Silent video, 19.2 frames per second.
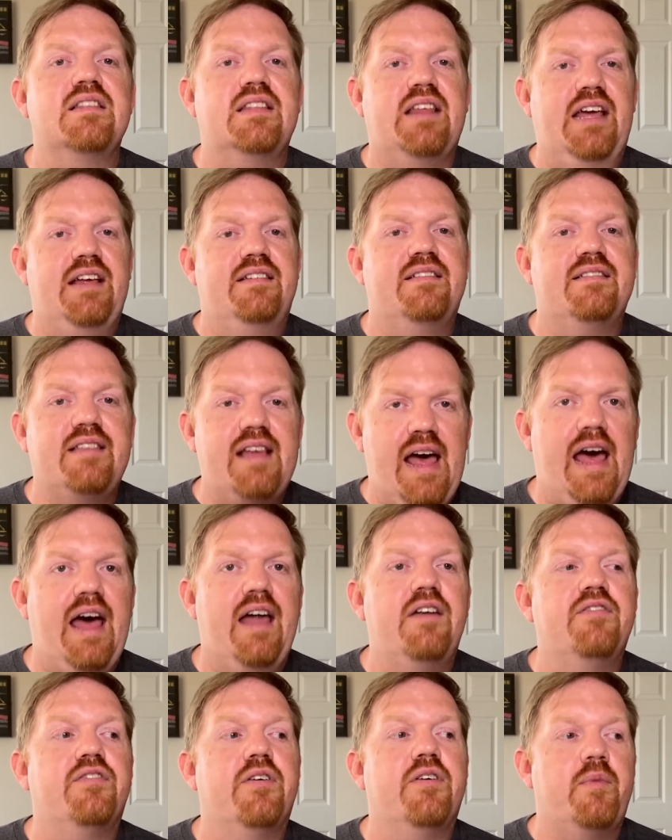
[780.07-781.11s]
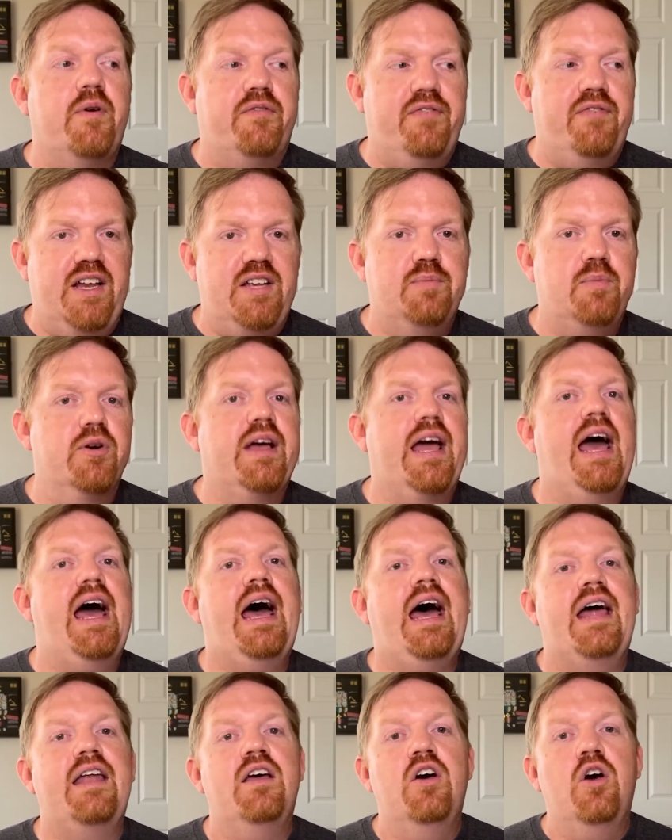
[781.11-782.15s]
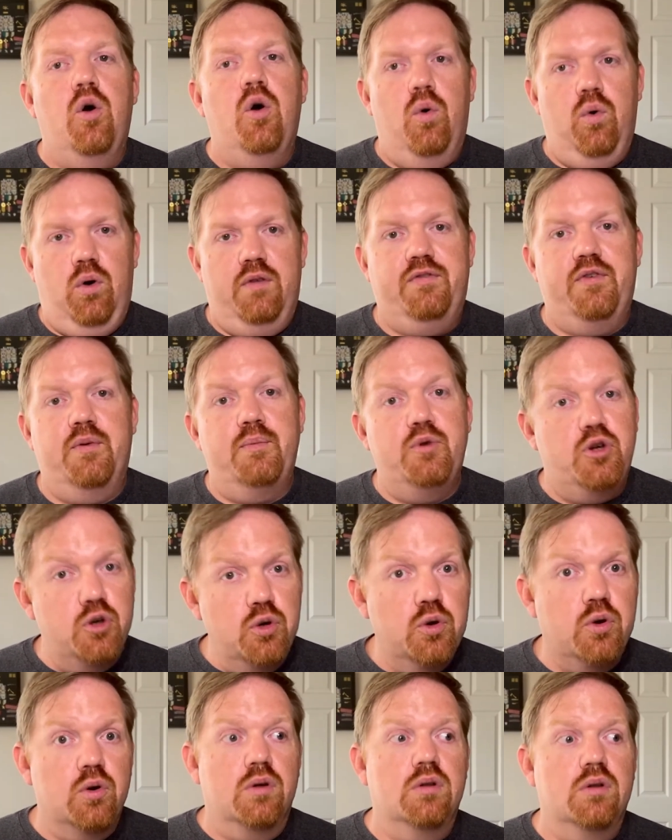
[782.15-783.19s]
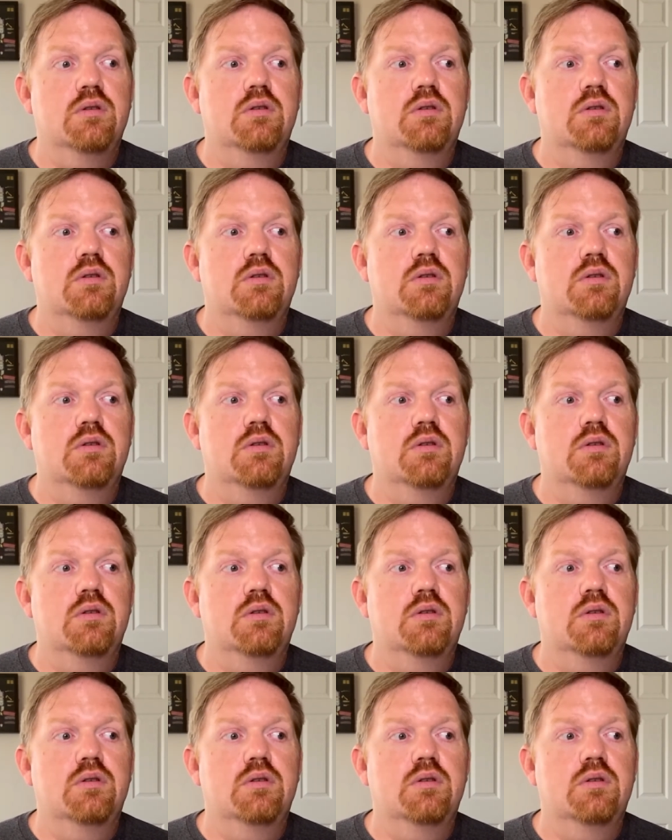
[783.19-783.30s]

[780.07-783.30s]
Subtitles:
They said from a Facebook ad or from Google.